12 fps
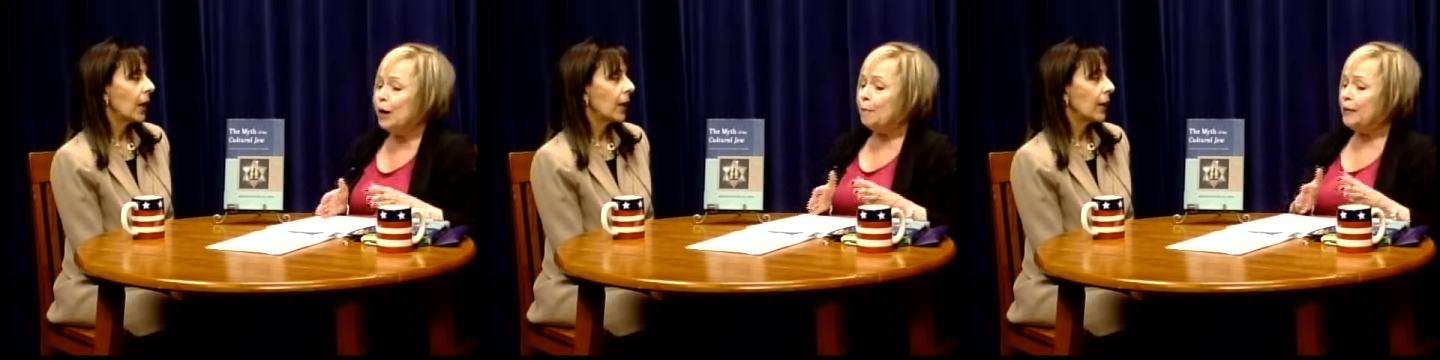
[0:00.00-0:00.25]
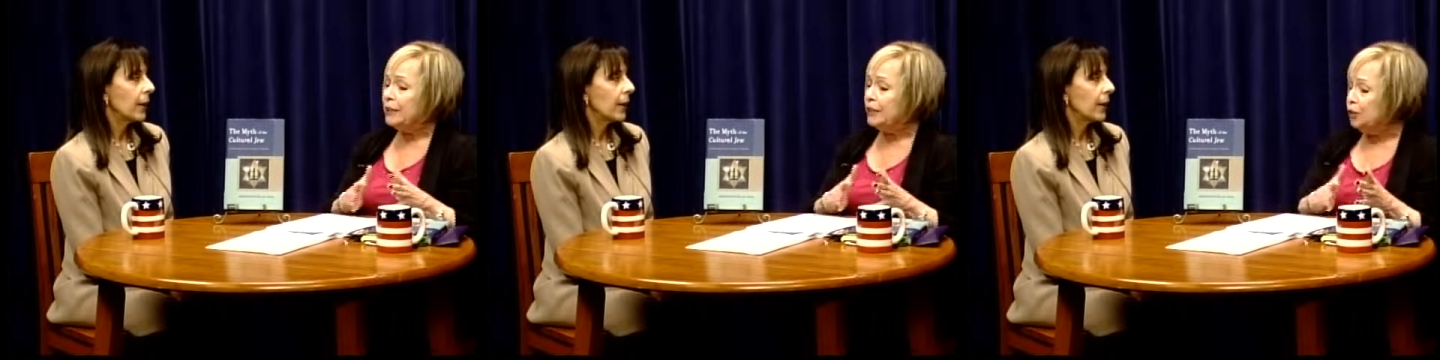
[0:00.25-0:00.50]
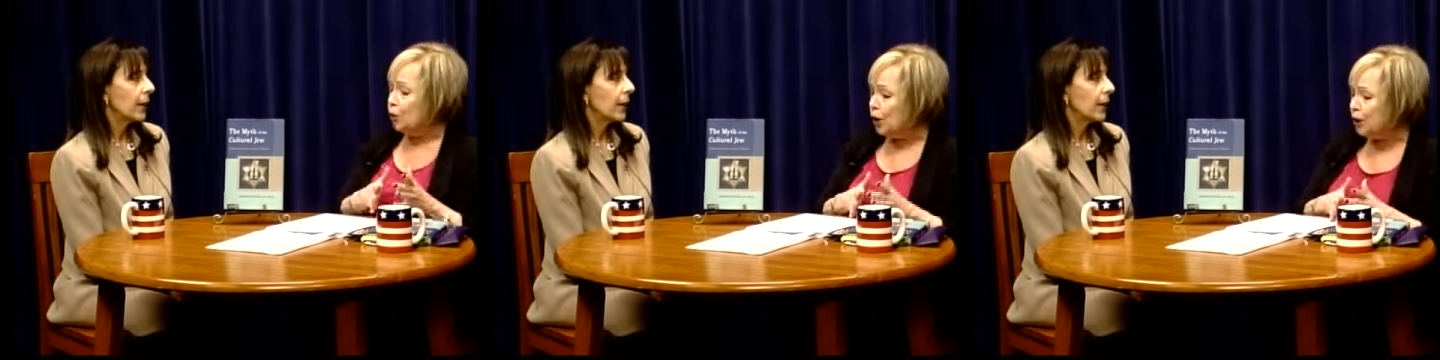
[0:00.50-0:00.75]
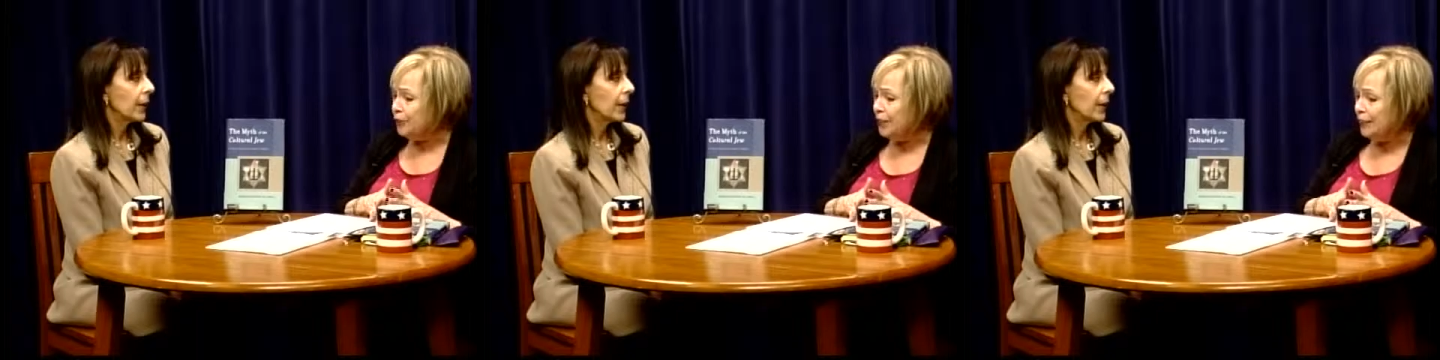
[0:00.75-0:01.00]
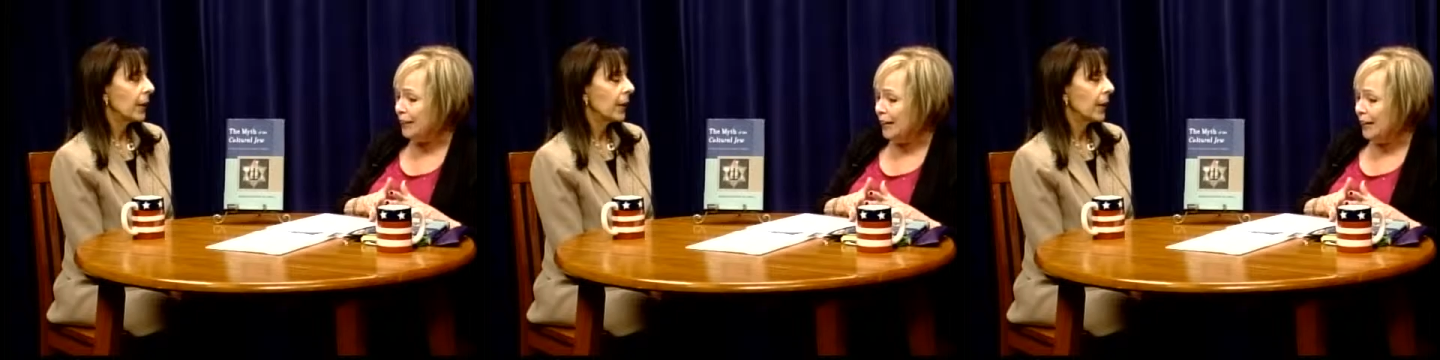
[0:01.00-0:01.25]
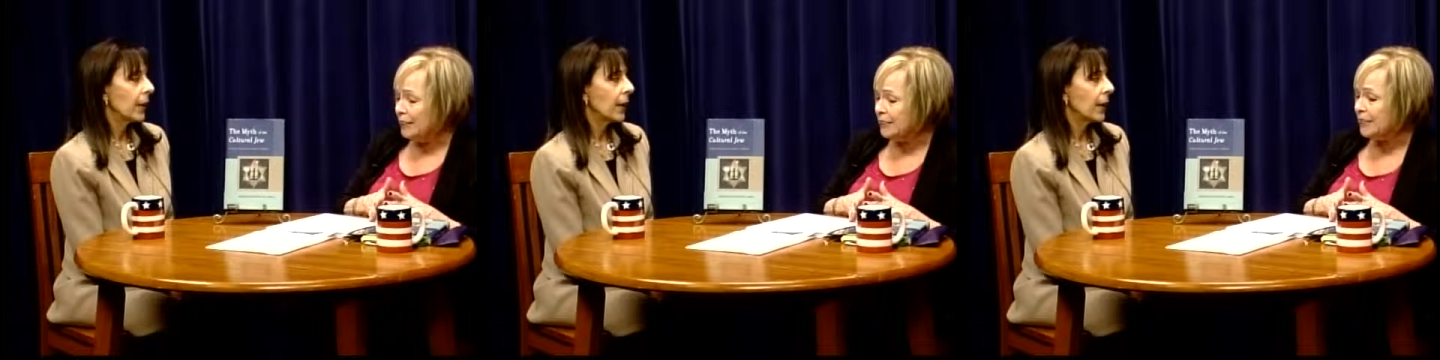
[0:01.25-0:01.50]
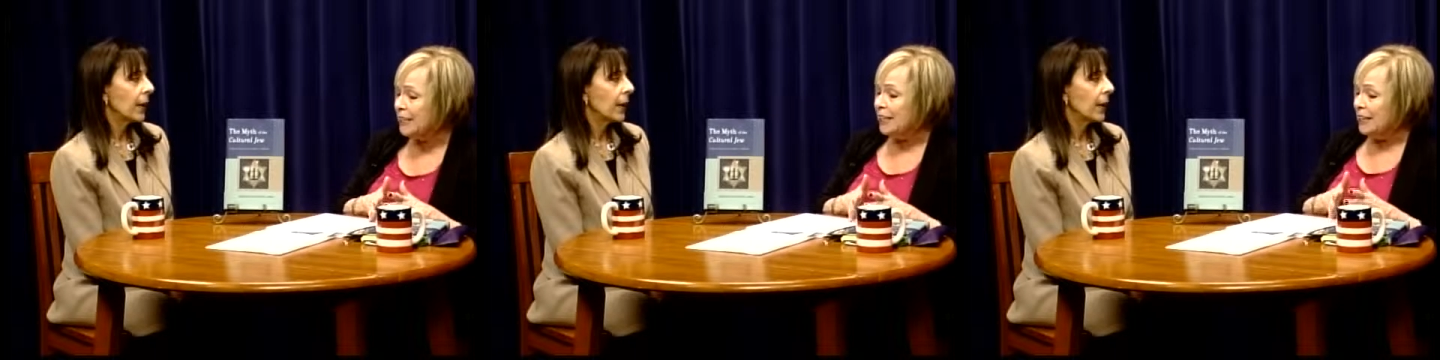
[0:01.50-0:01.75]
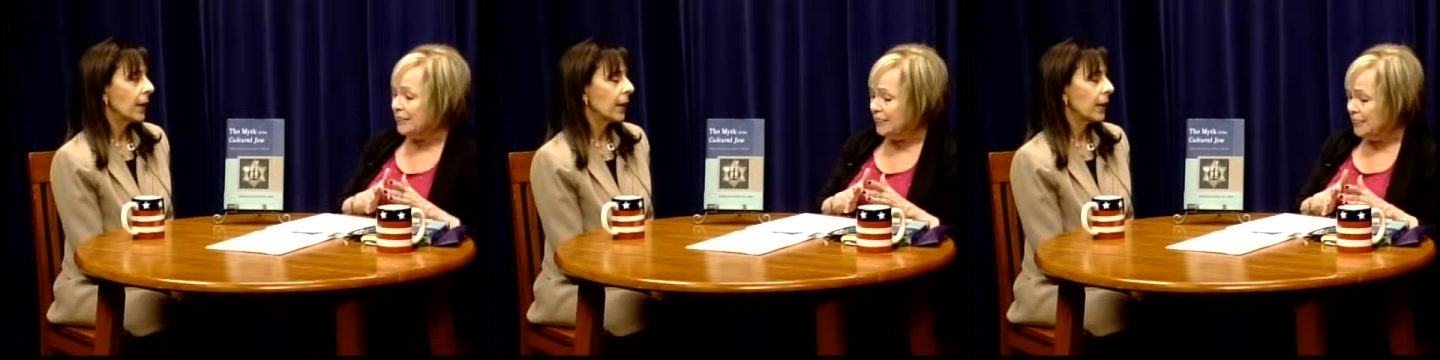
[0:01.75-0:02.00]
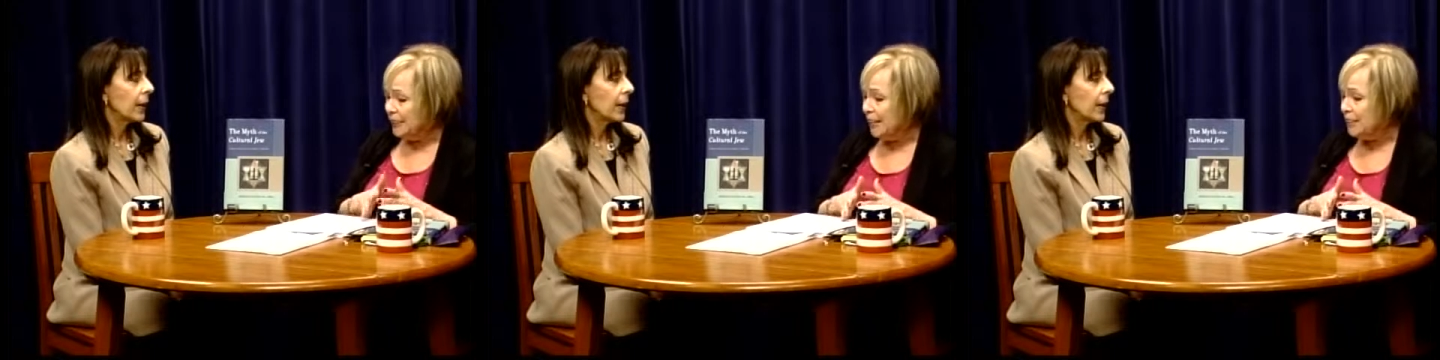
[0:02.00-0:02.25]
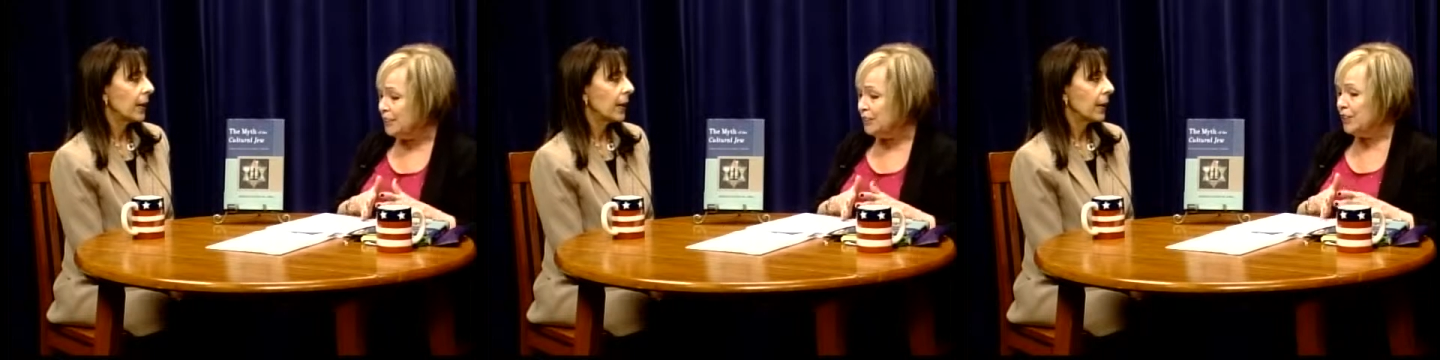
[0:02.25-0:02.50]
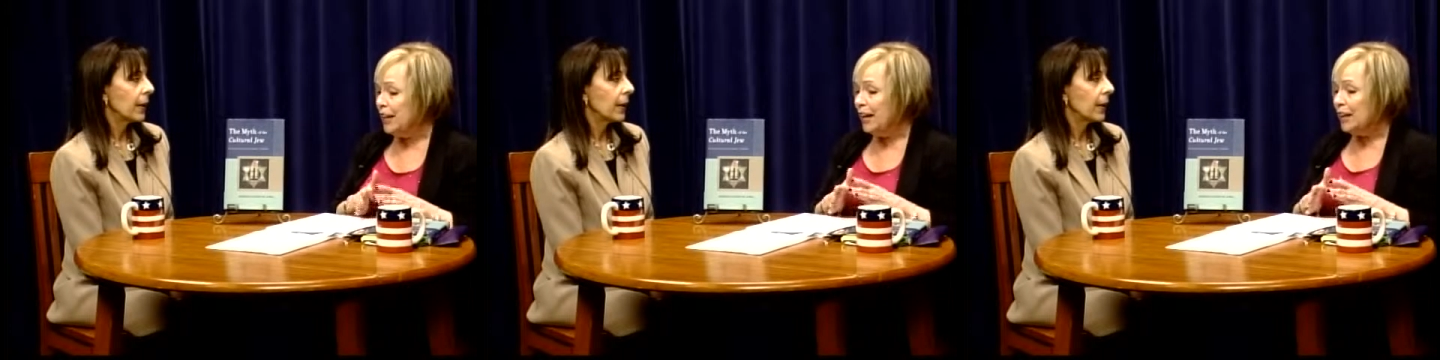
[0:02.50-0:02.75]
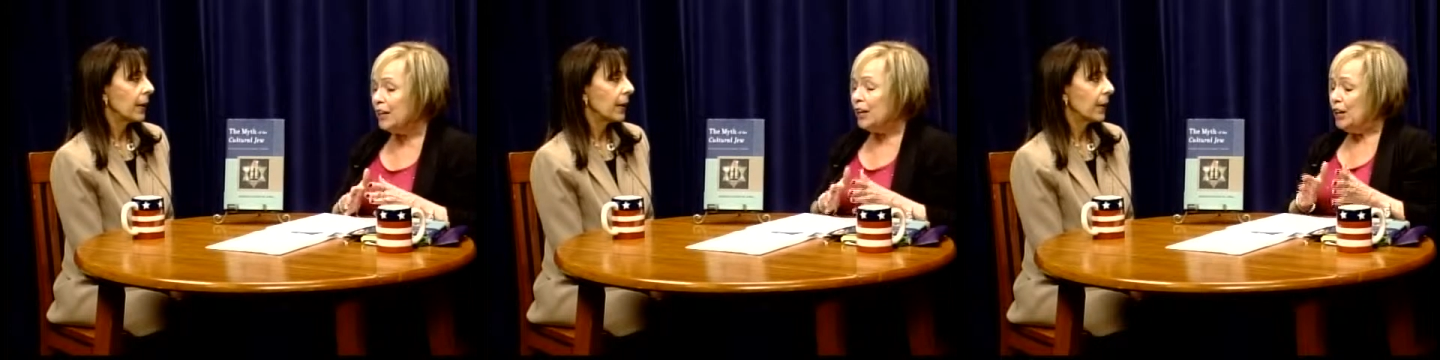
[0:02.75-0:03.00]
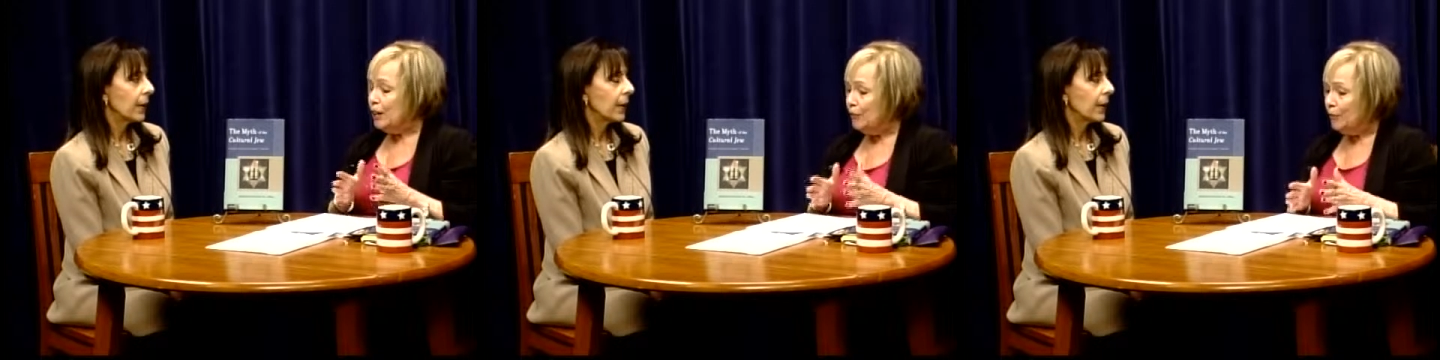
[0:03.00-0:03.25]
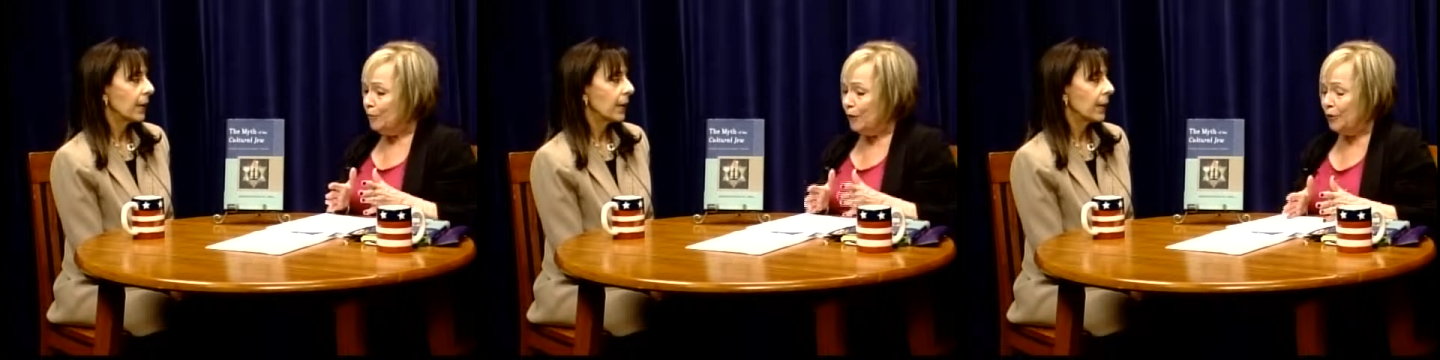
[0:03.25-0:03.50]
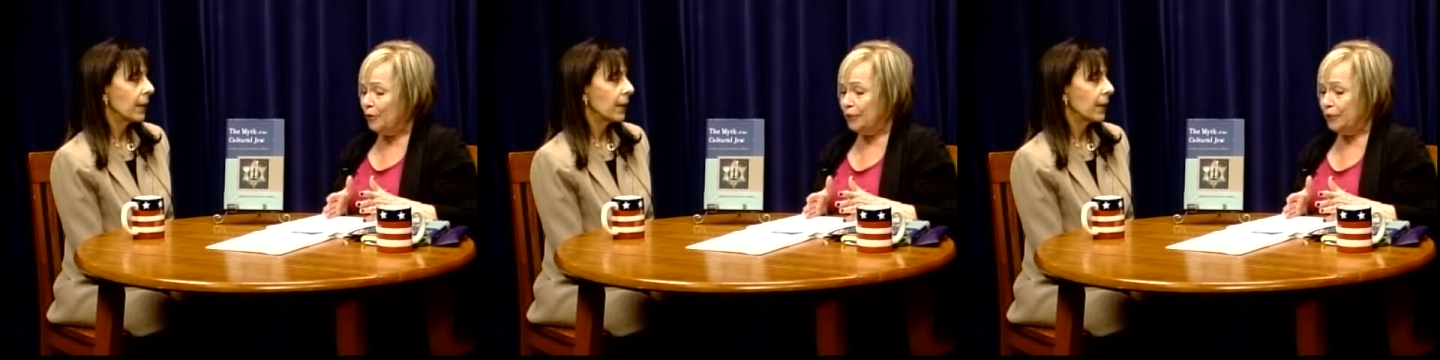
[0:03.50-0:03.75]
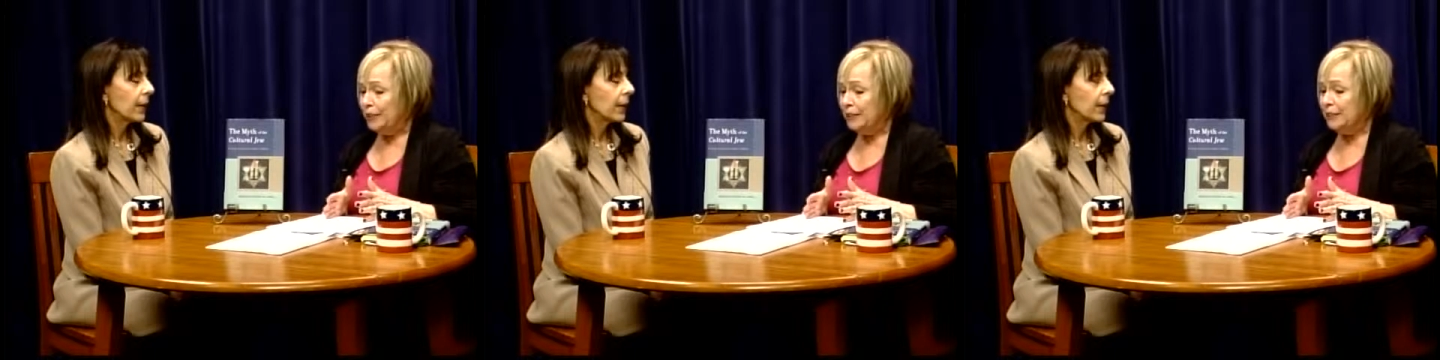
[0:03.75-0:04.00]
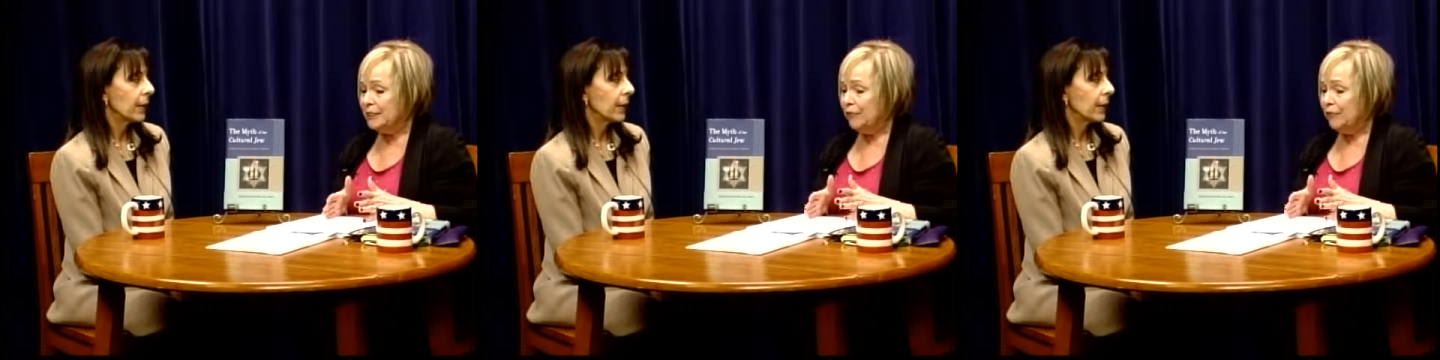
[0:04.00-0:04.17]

Speaker 1: But in Orthodox, it says that if a mother is,